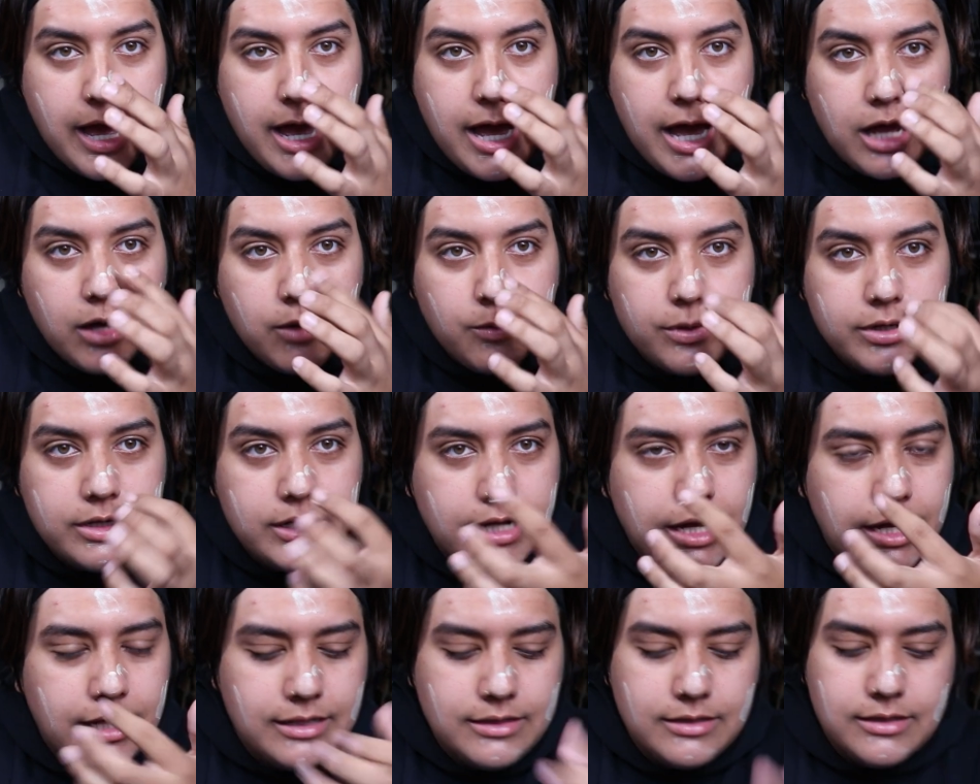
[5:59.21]
I would
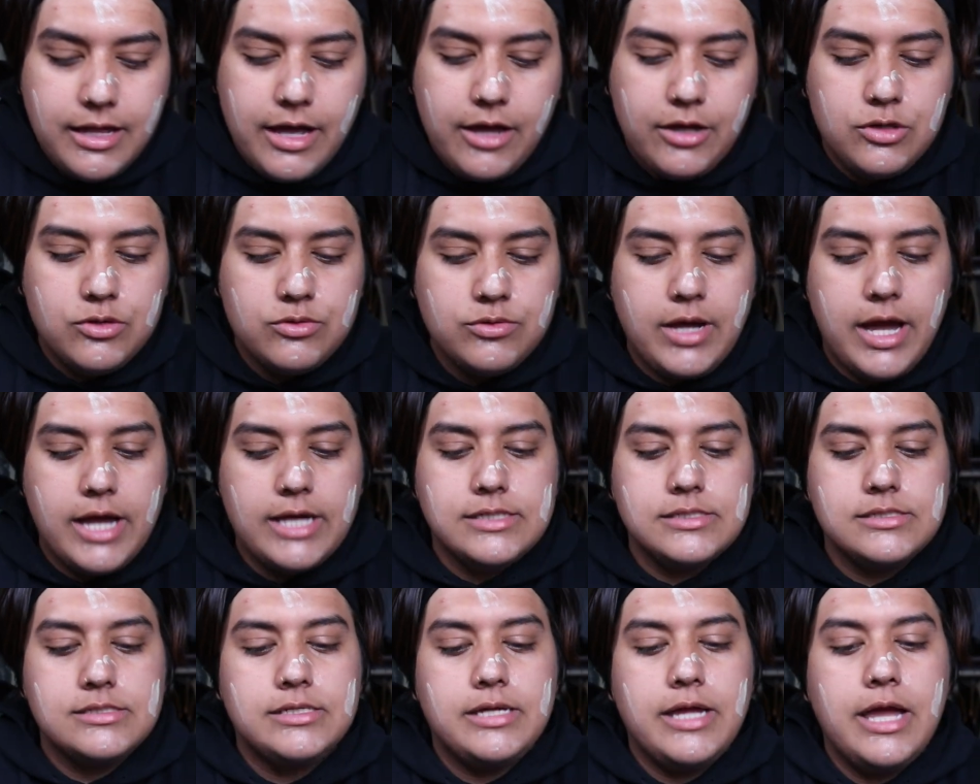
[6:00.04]
allow you
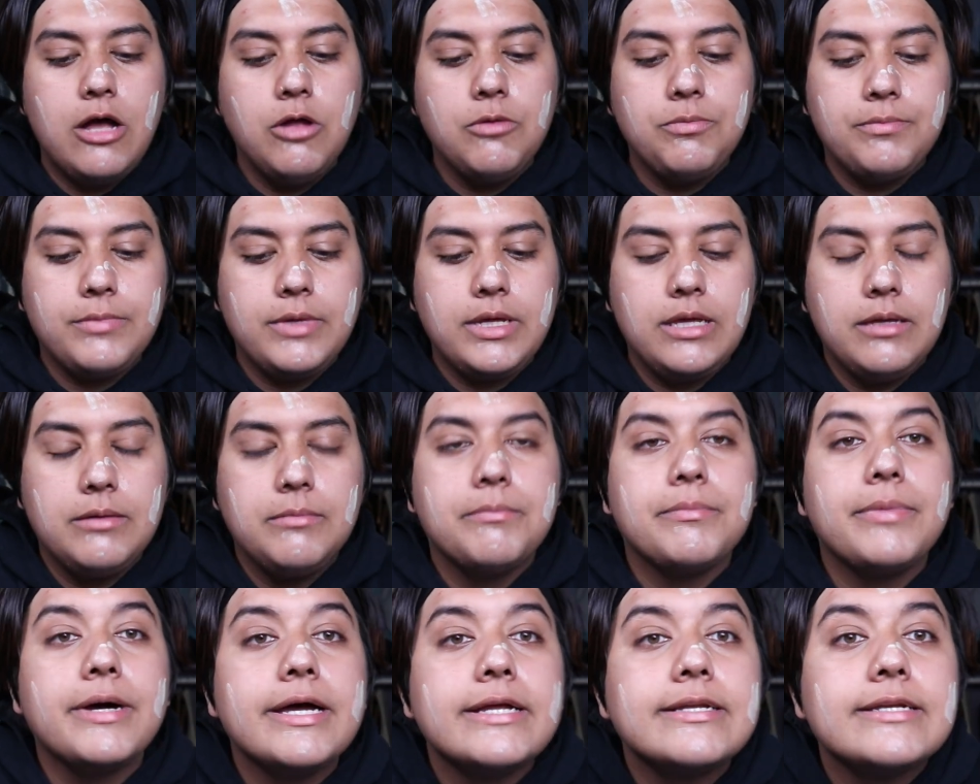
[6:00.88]
guys to help me,
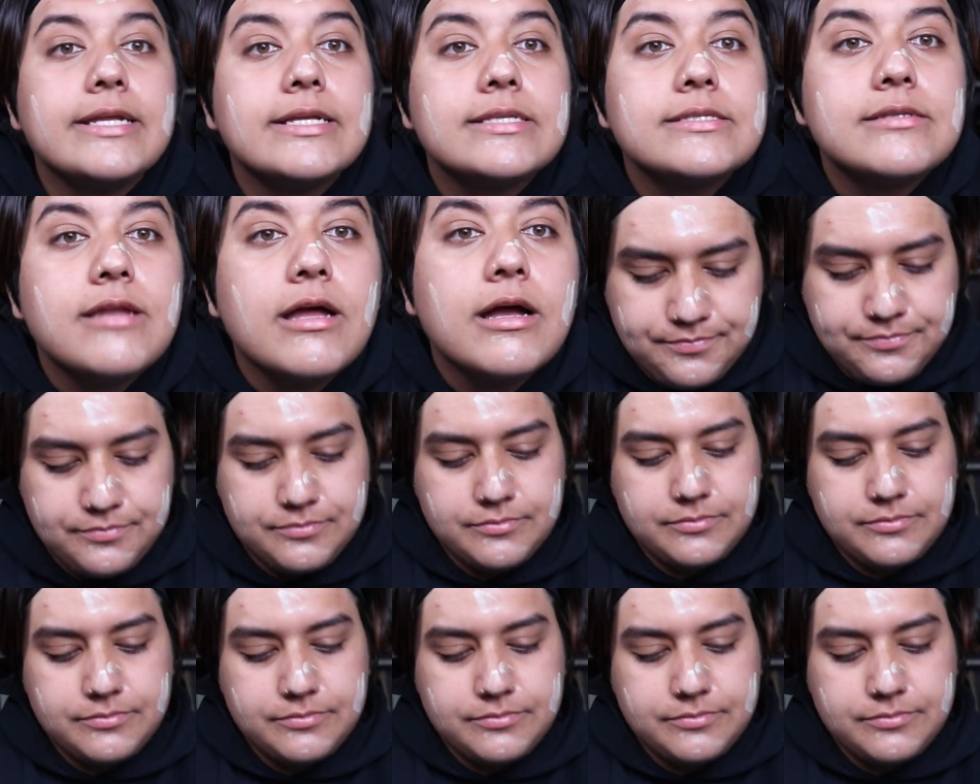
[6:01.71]
but it's not.